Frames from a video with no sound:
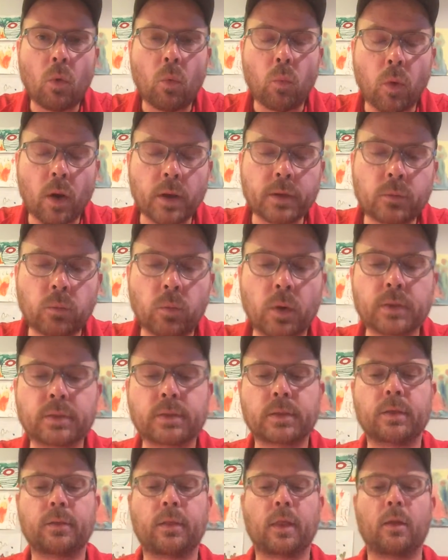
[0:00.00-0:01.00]
What is
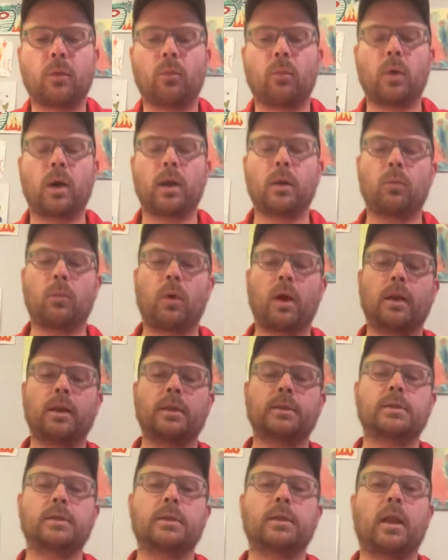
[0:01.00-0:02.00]
it
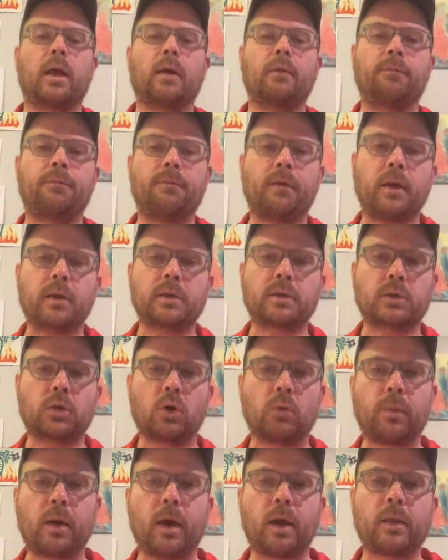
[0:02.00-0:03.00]
that I fear
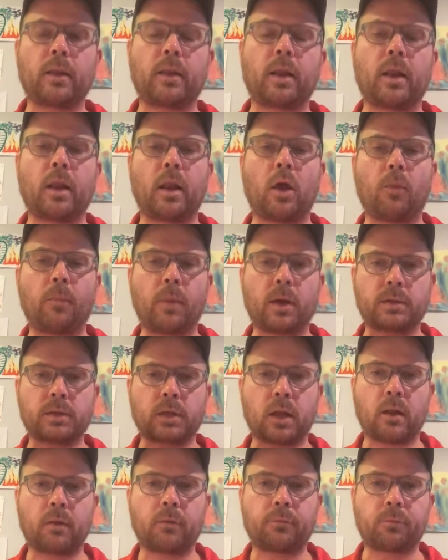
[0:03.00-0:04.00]
so bad that I allow
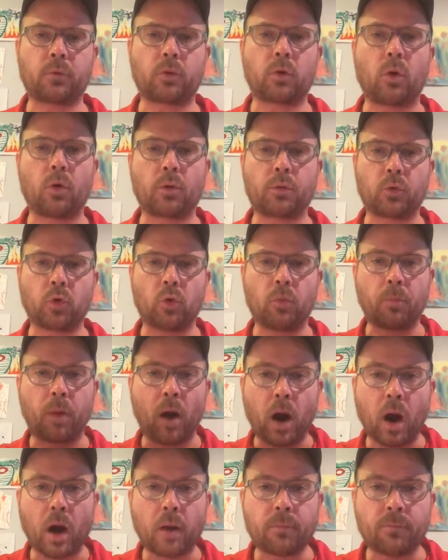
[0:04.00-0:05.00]
myself to go through
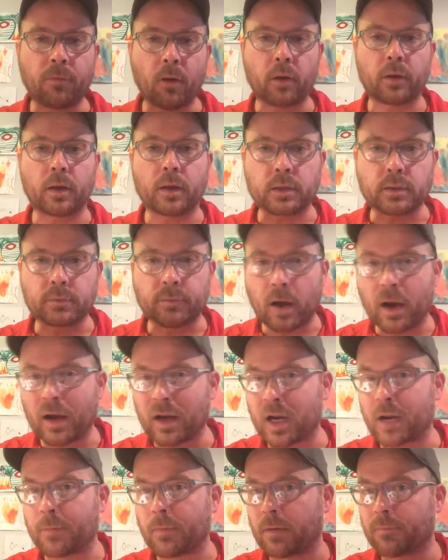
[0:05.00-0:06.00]
barbed fucking wire
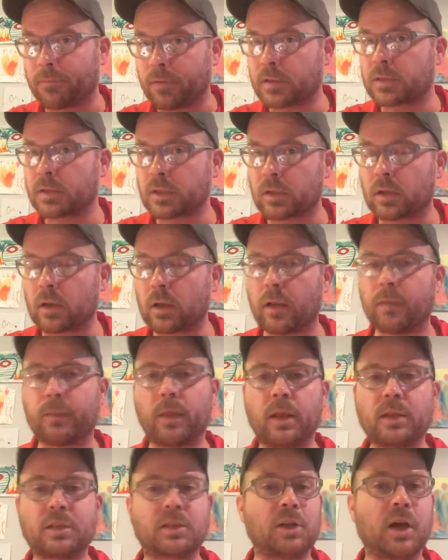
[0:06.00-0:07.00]
in my physical, and
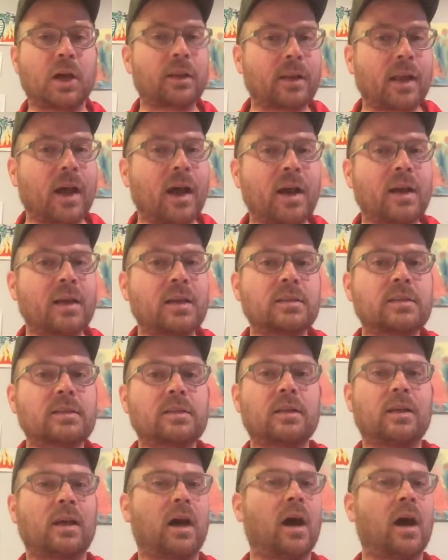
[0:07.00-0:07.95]
that is not nice.